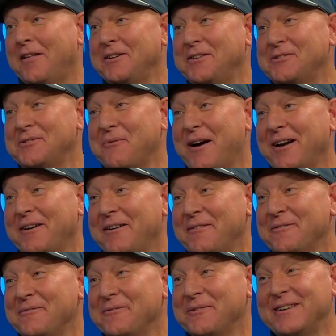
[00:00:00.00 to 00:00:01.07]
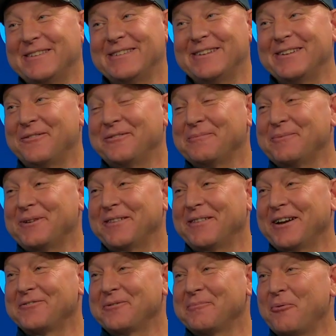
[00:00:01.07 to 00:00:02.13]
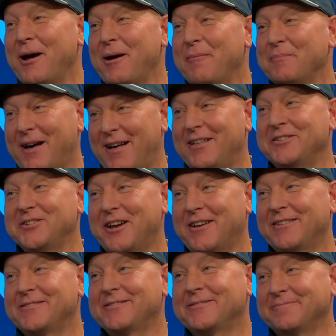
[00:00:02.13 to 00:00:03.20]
is who I go through. He's the ultimate Electrum rep. Colin Johns.